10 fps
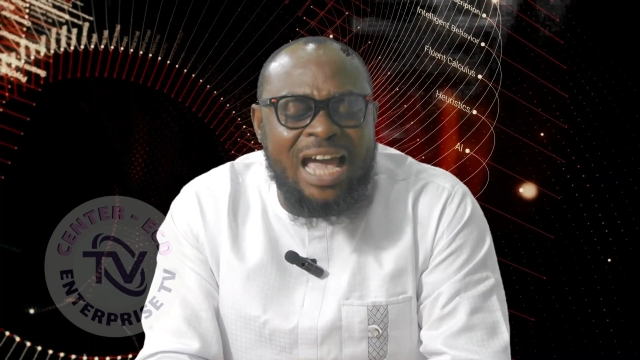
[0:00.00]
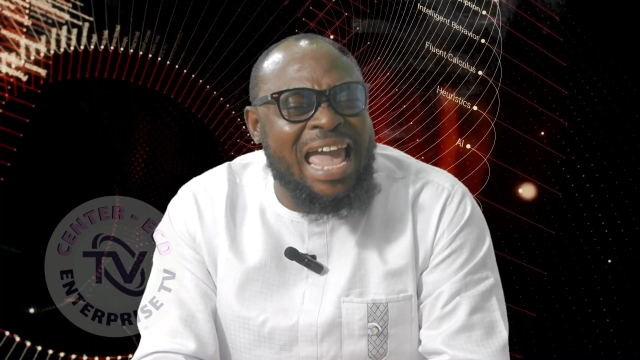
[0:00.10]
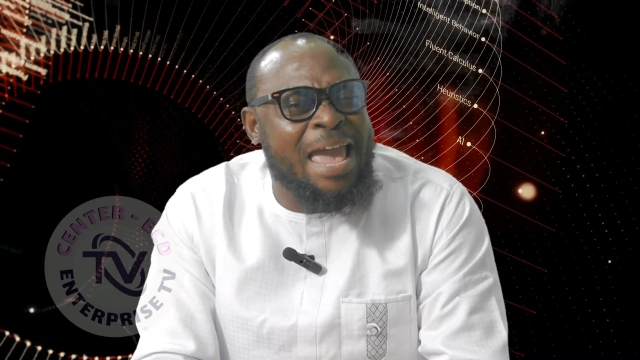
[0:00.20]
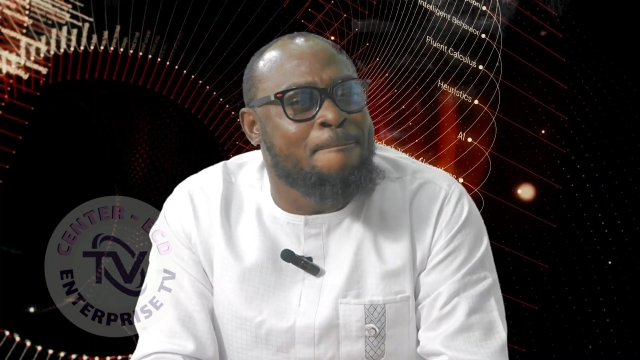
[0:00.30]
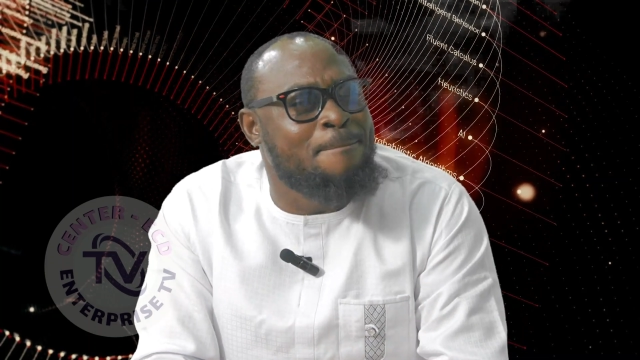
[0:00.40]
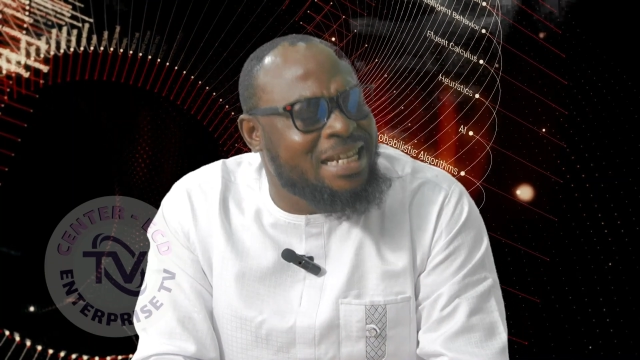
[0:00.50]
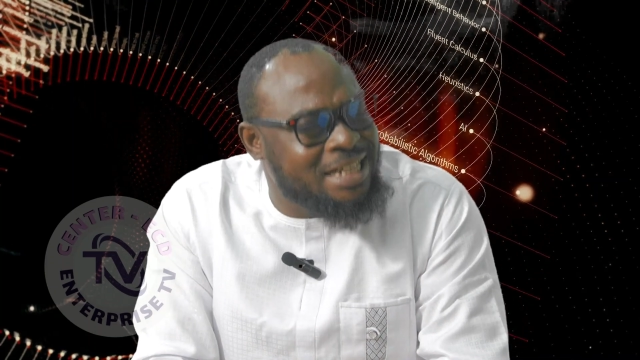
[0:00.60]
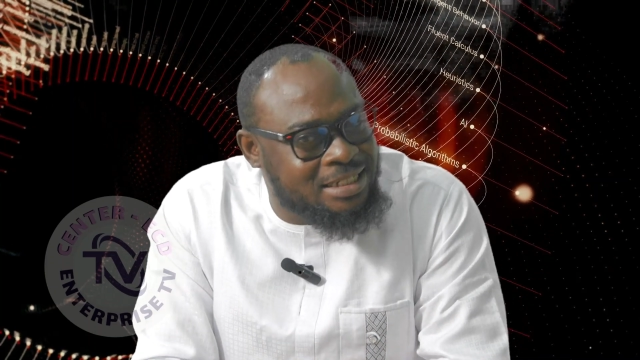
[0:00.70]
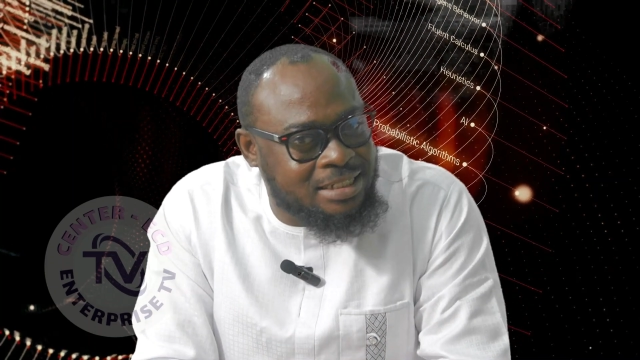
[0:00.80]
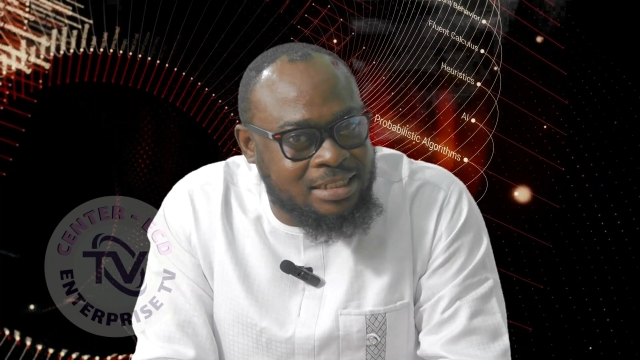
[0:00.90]
Those are
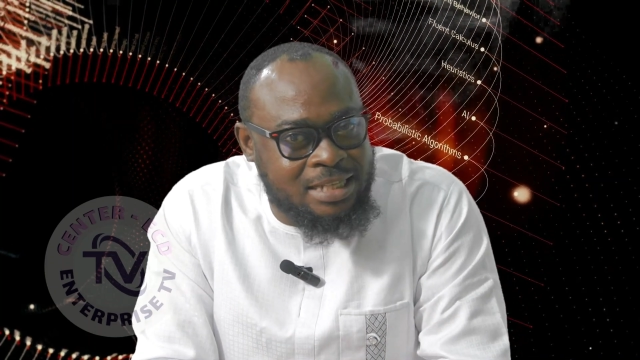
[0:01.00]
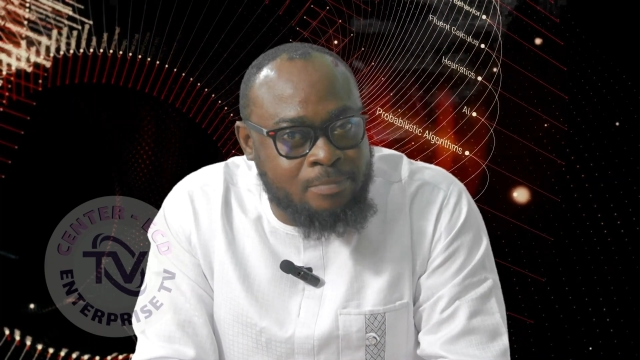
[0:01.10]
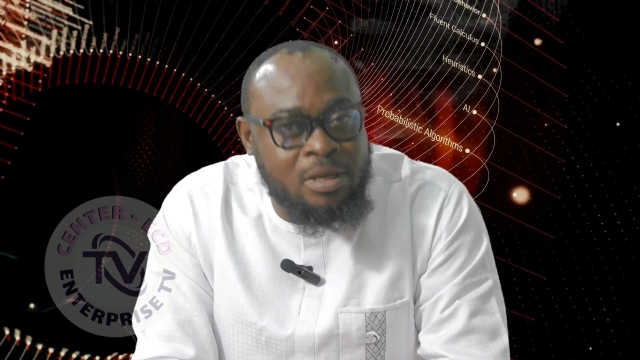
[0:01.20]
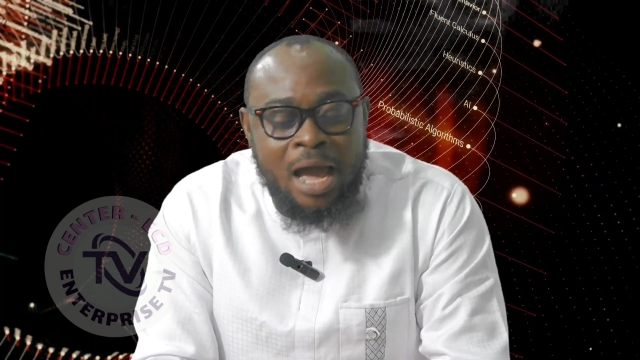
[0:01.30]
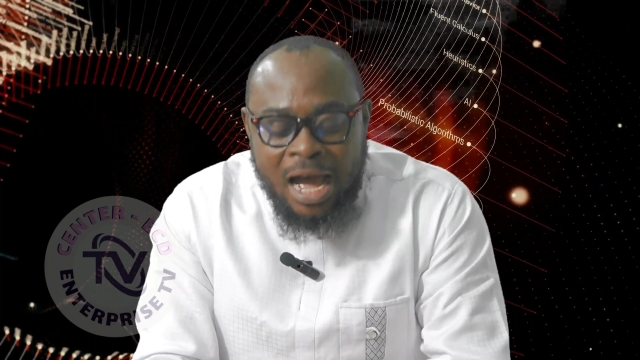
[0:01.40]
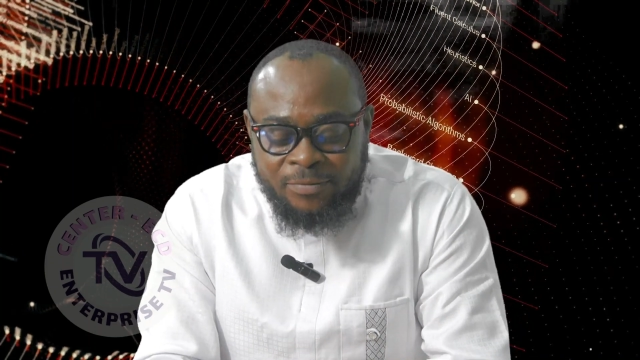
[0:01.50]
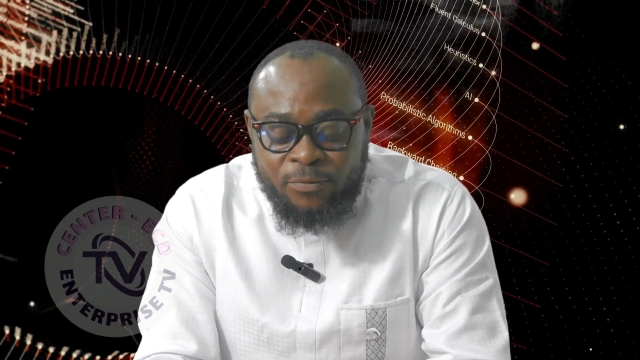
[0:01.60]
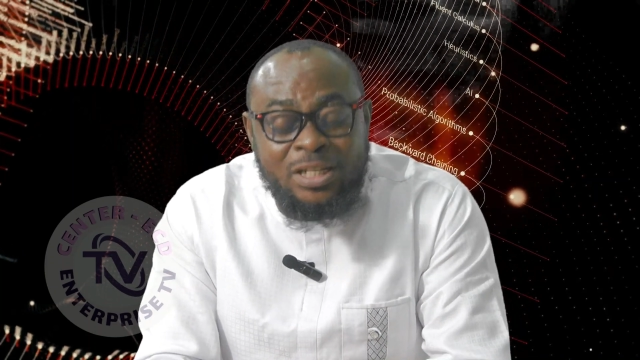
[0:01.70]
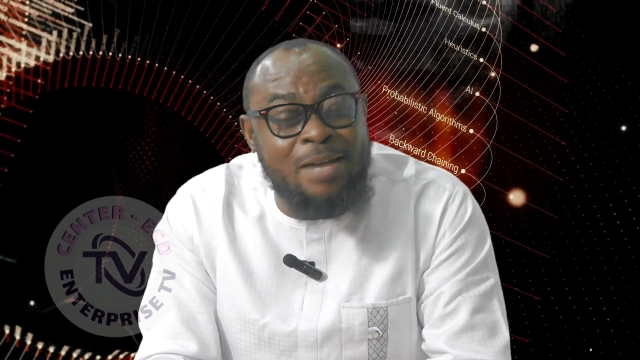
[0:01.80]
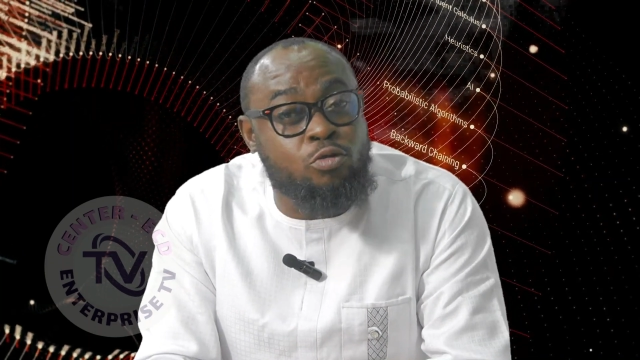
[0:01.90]
embedded systems.
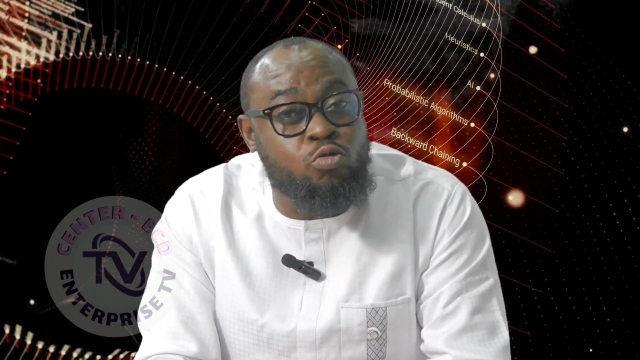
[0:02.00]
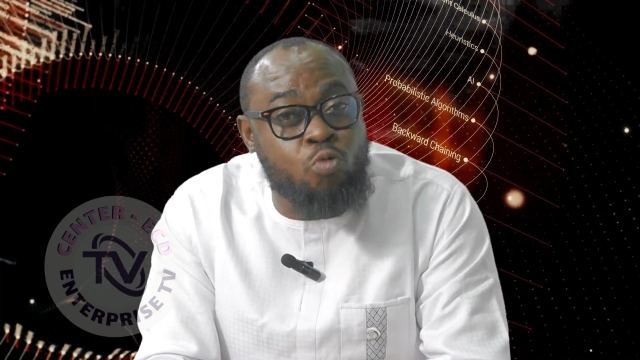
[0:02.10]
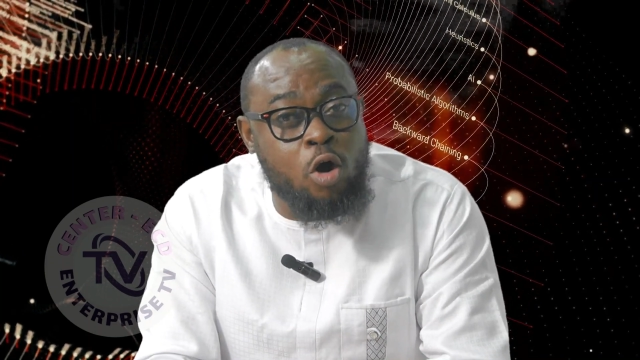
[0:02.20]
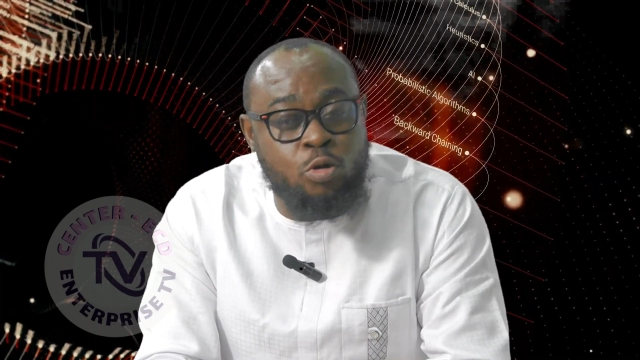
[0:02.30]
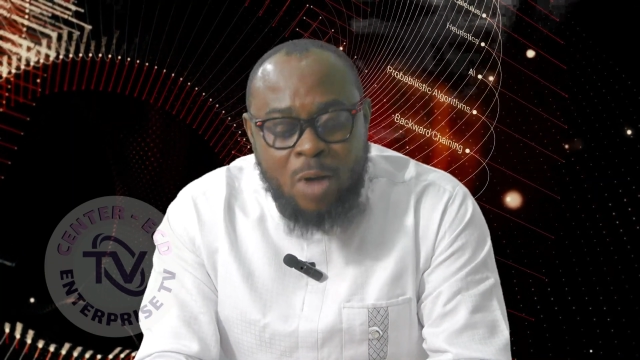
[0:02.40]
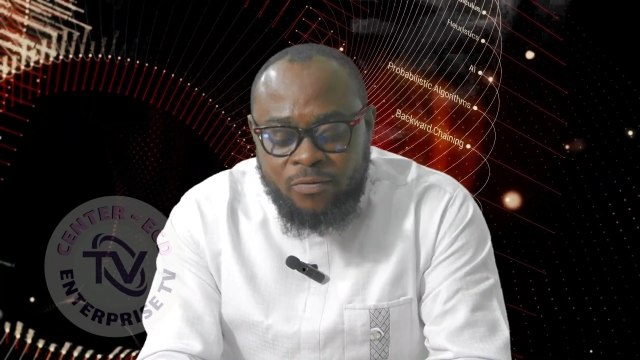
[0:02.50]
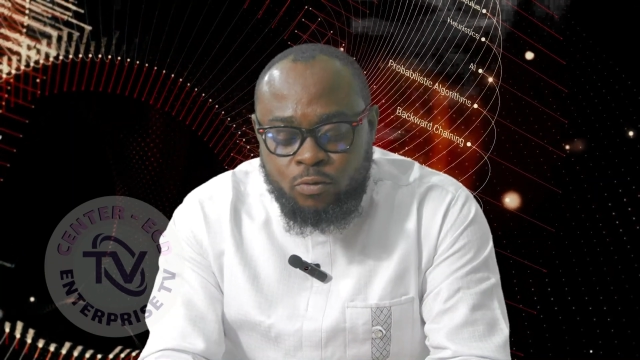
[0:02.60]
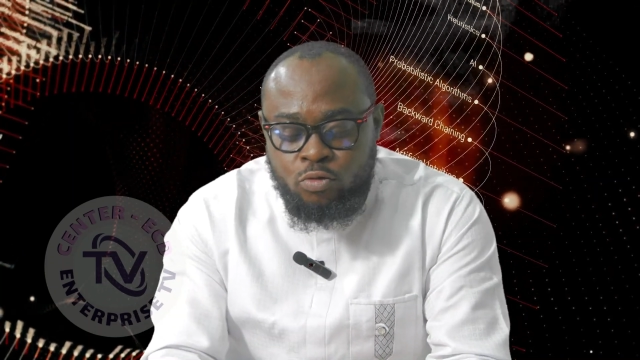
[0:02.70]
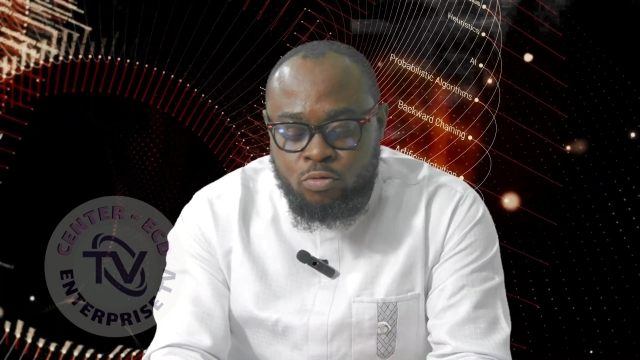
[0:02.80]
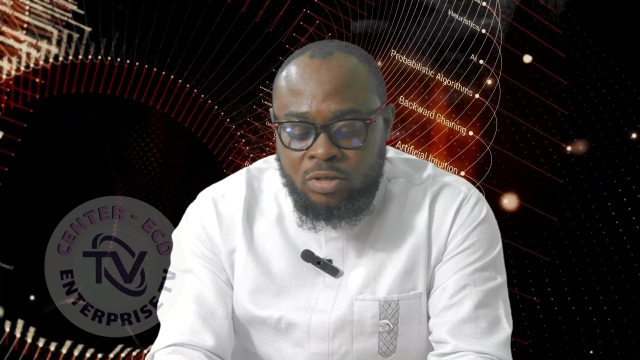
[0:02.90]
And for them to work, you
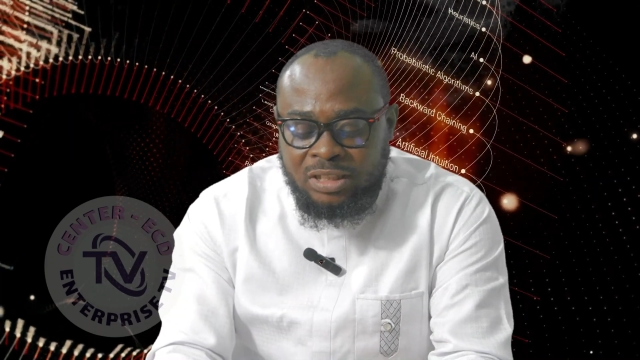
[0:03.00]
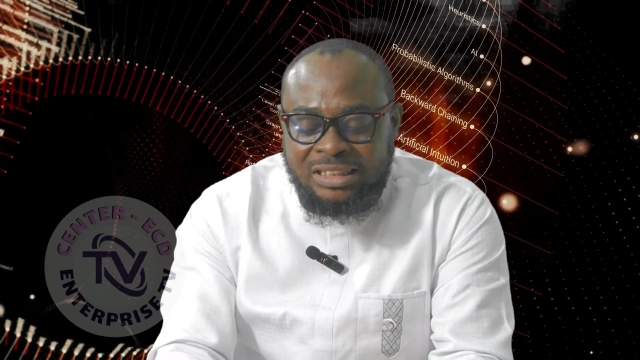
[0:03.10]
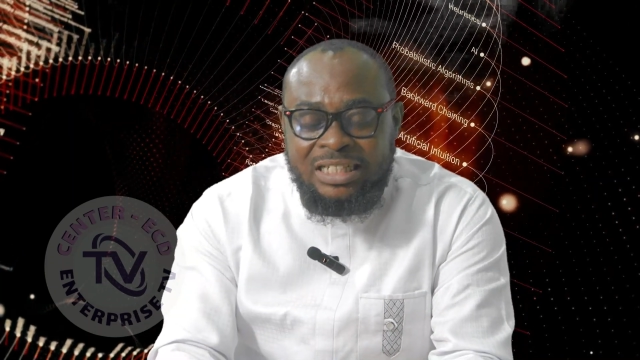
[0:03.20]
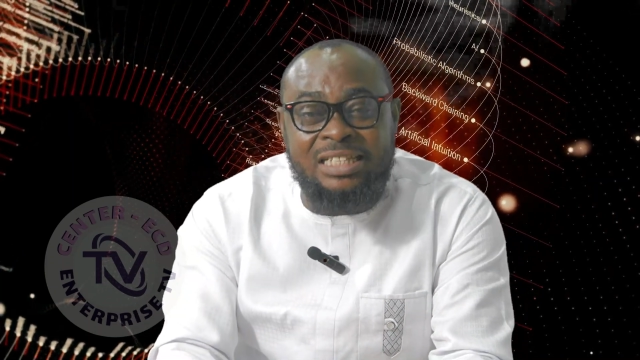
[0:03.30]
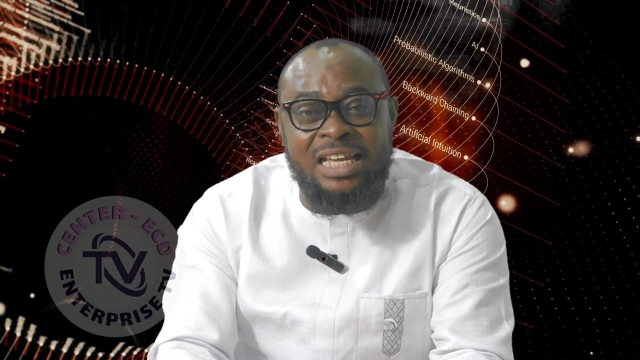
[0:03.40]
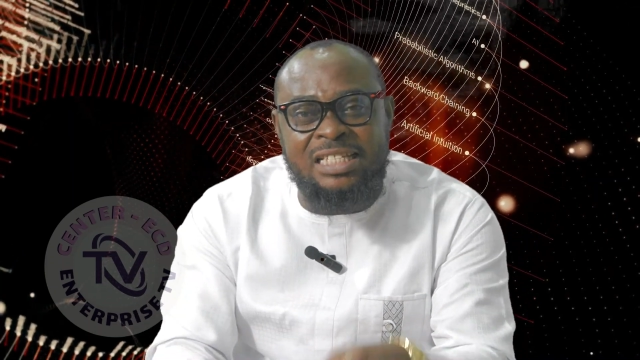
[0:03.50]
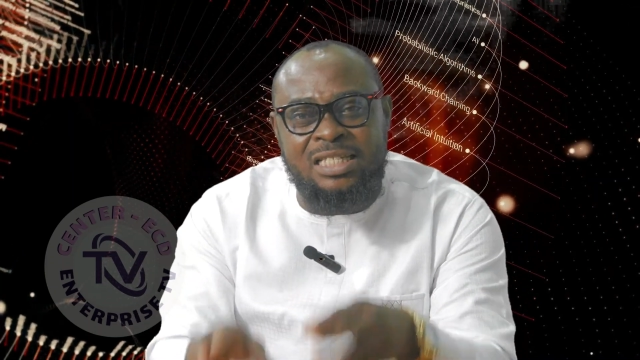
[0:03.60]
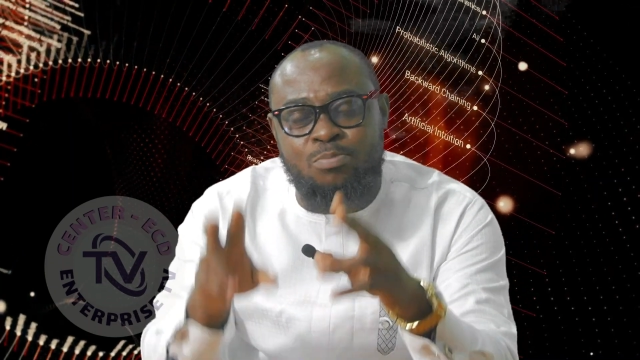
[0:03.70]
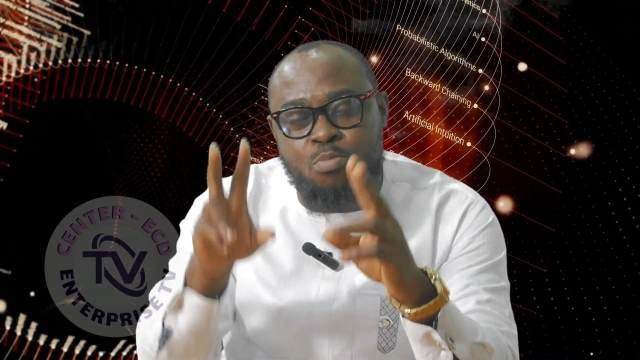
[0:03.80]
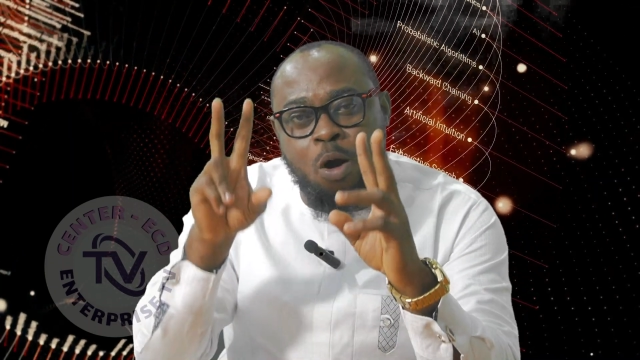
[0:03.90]
have to create
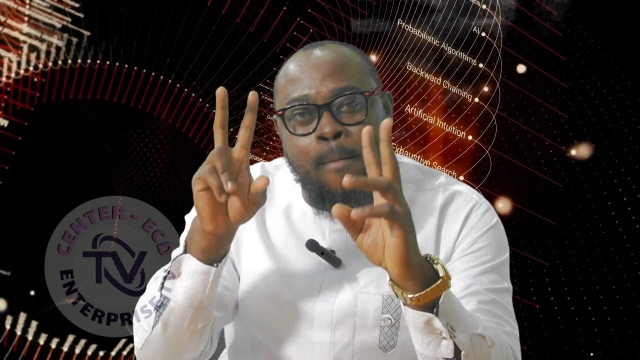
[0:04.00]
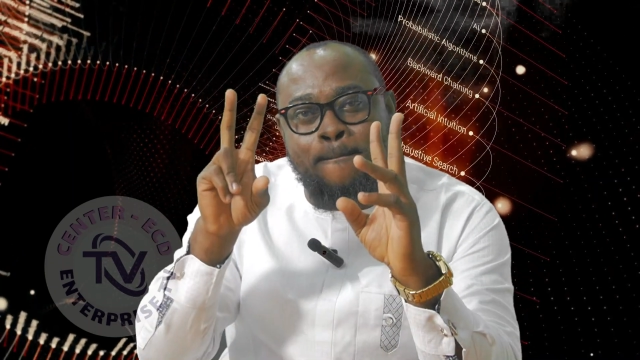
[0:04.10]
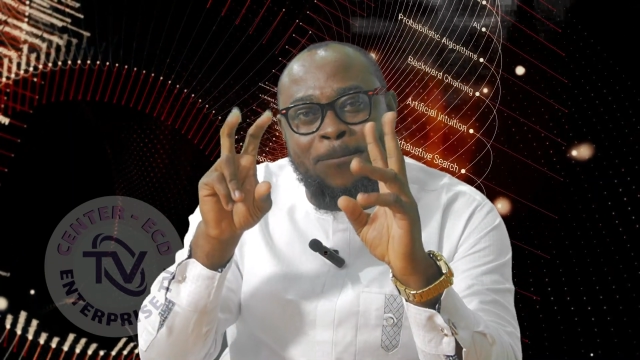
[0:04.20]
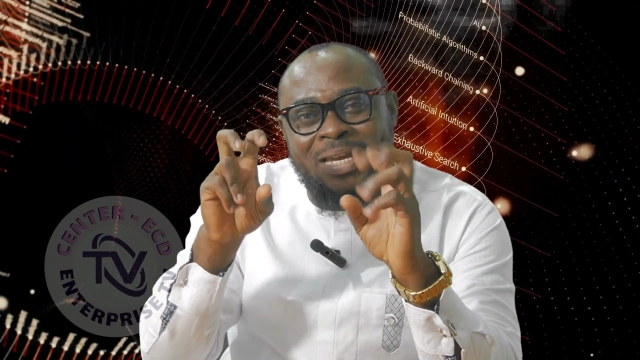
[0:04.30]
a small